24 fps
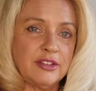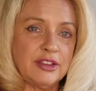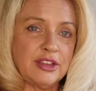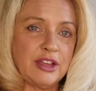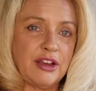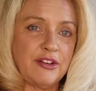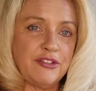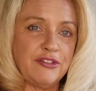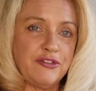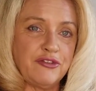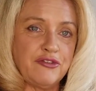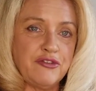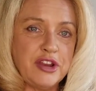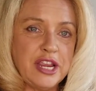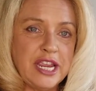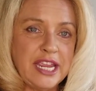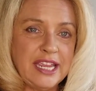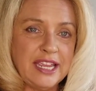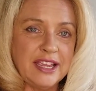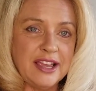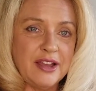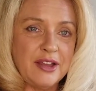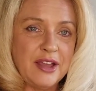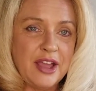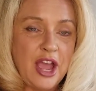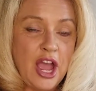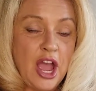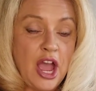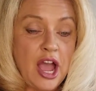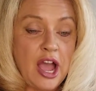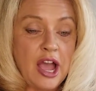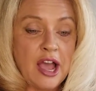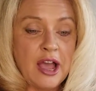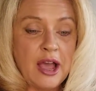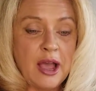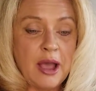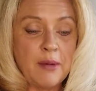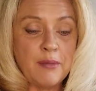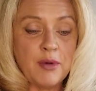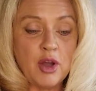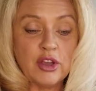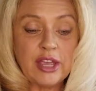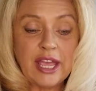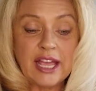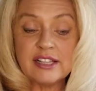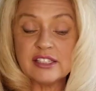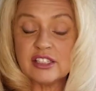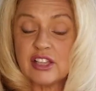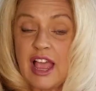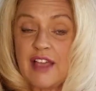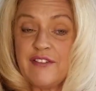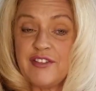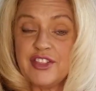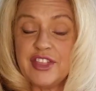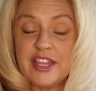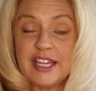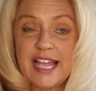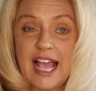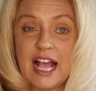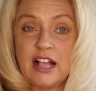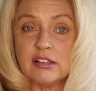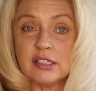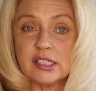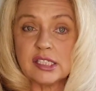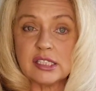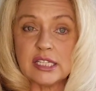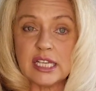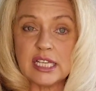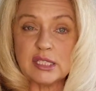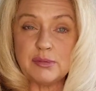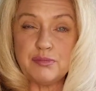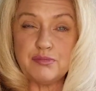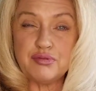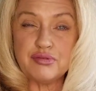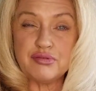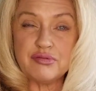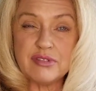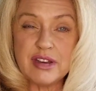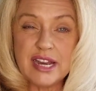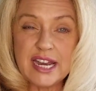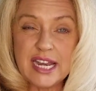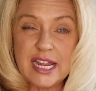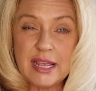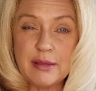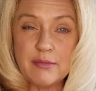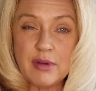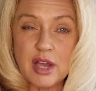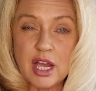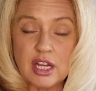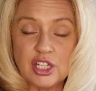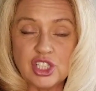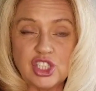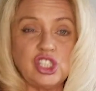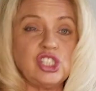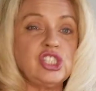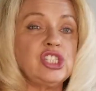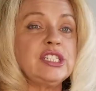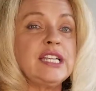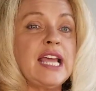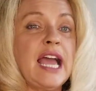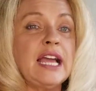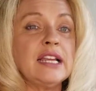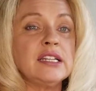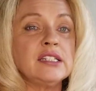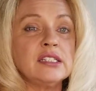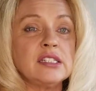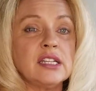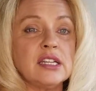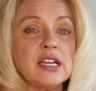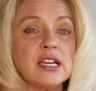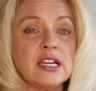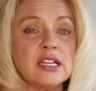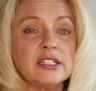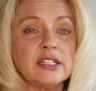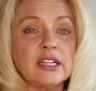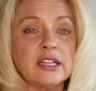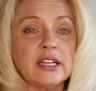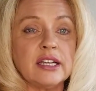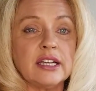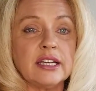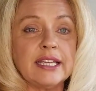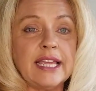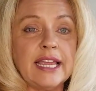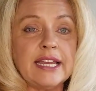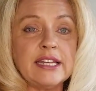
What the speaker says: free. Okay, and so everything else is pretty much standard. Kindle